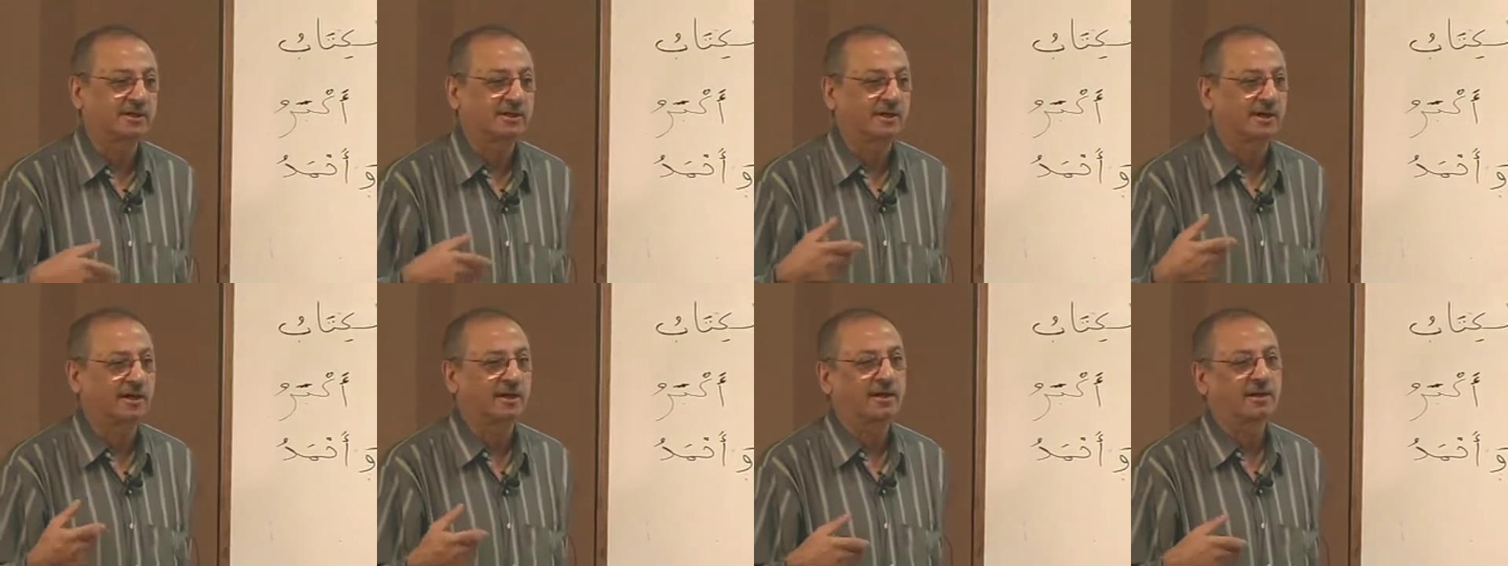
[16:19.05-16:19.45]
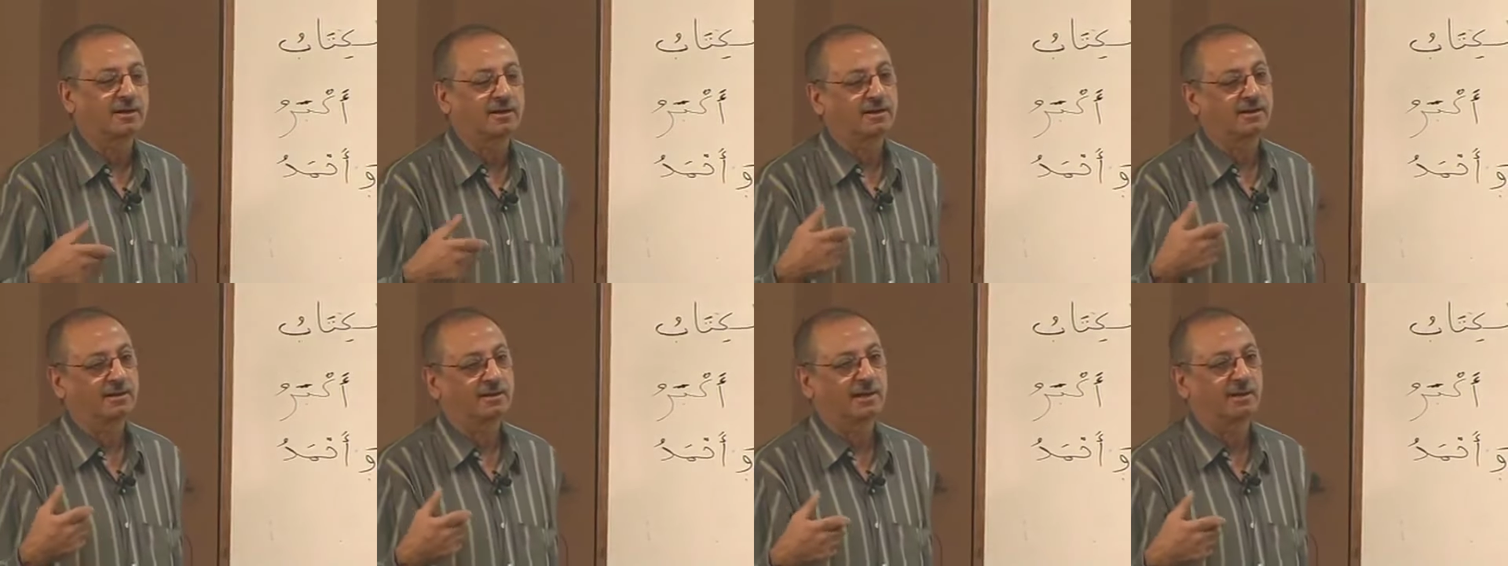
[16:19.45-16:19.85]

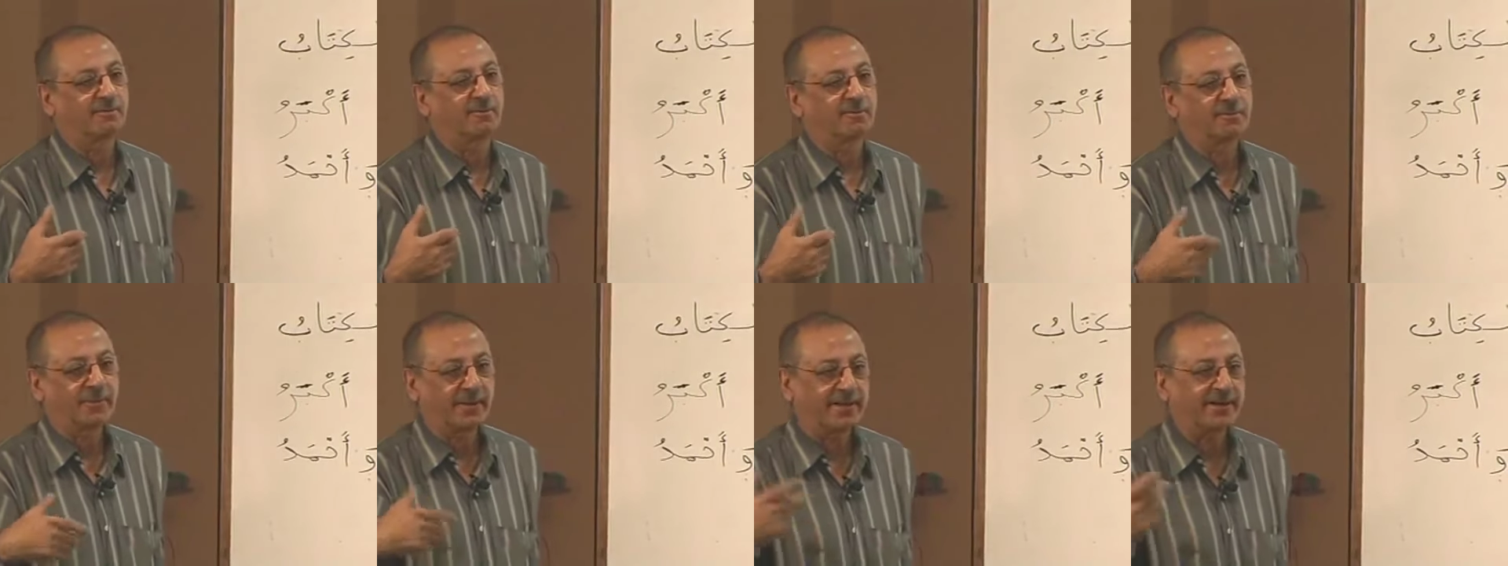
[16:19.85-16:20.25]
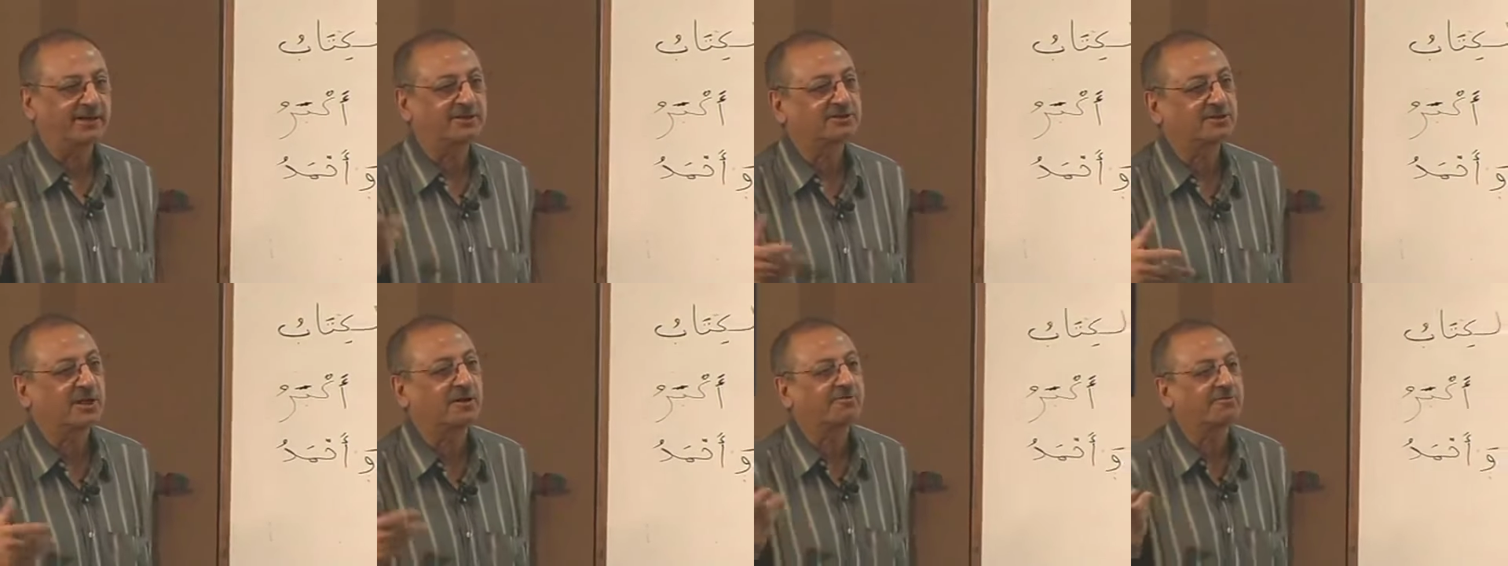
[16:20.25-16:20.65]
our
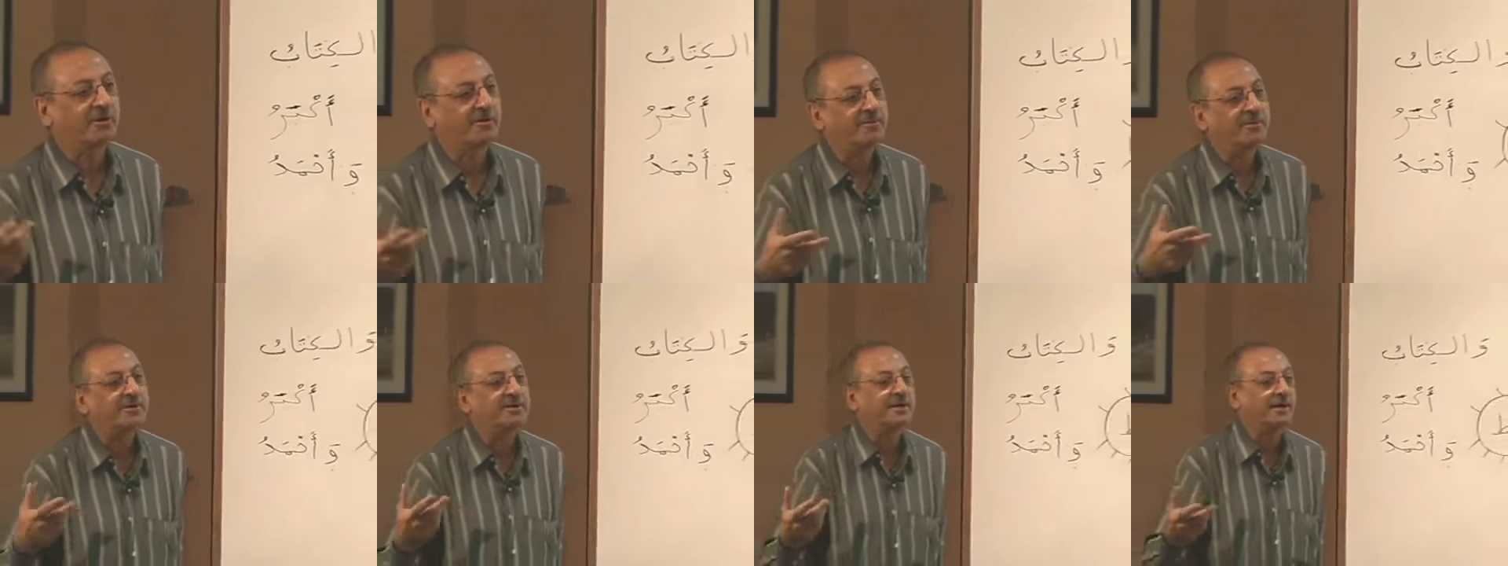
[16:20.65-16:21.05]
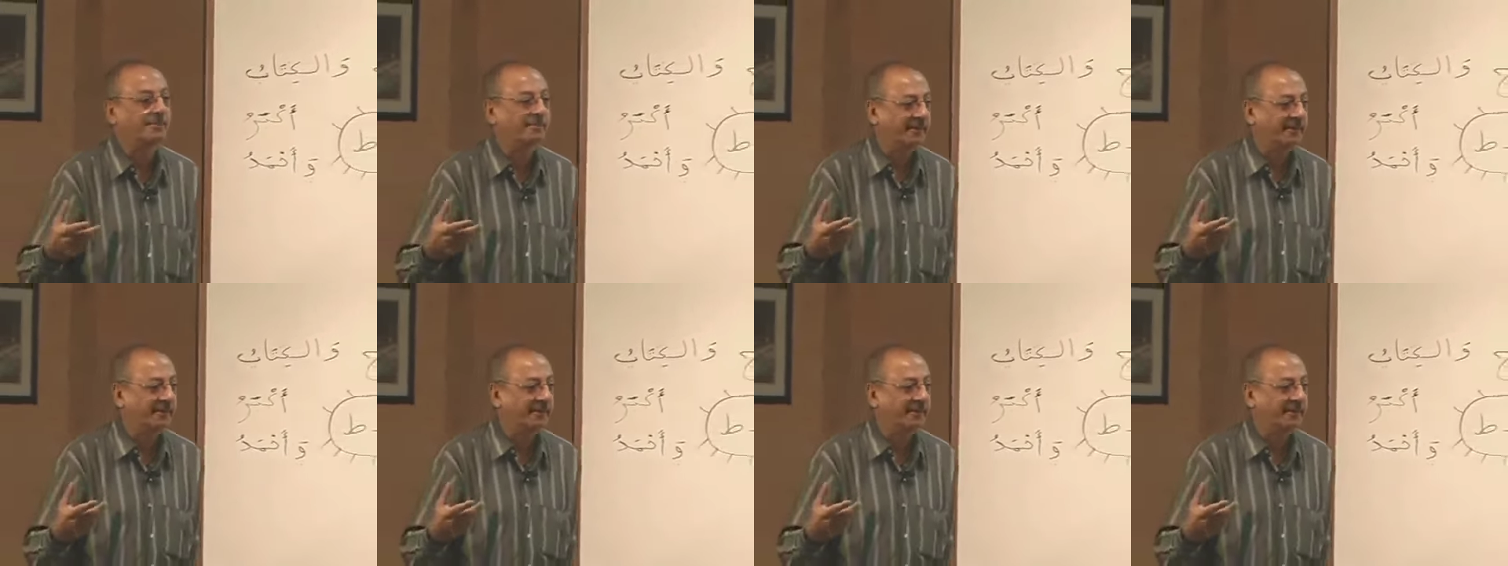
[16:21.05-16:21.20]
parents are from India,